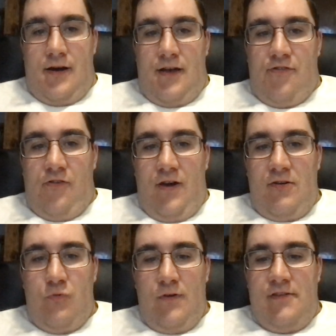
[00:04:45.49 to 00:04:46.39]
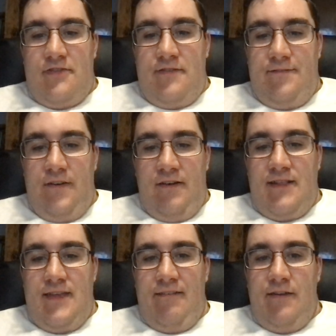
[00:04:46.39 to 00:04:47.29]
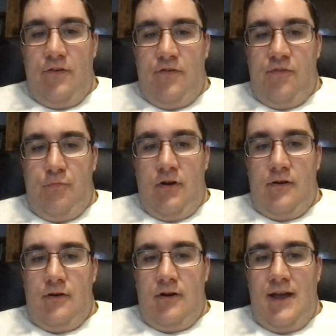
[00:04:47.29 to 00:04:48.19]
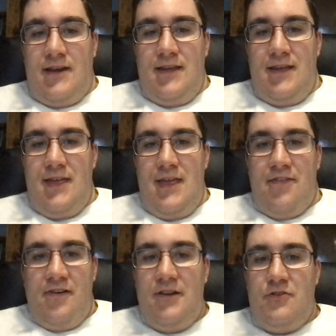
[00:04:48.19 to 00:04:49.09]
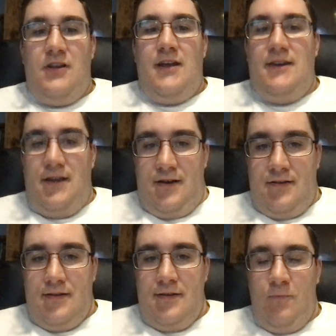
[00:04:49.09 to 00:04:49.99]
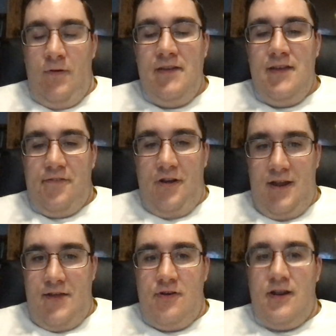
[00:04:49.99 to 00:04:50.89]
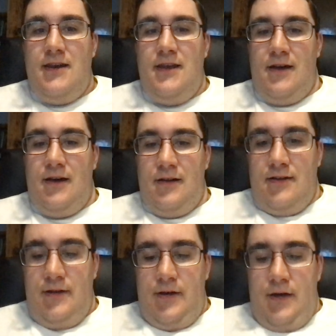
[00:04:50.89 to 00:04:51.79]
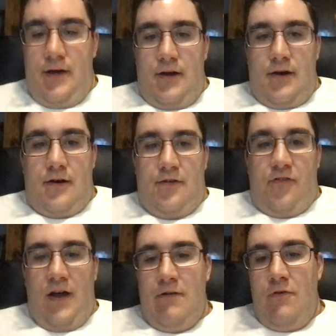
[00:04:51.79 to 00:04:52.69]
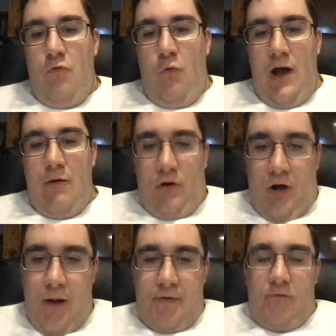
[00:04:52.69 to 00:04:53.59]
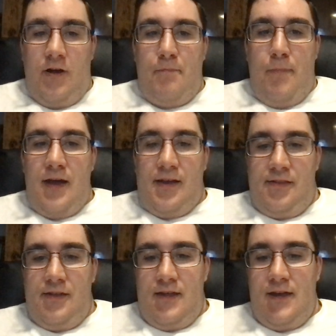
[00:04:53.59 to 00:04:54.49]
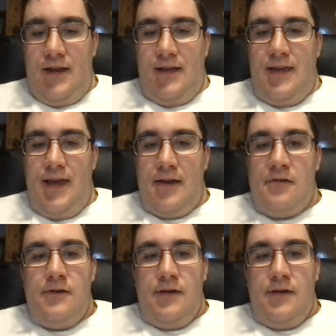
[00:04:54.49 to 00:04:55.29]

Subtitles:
So I don't really feel like the Alien versus Predator idea. It's not a good idea. It really is not a good idea. So I don't know why we're hopping right back into that again.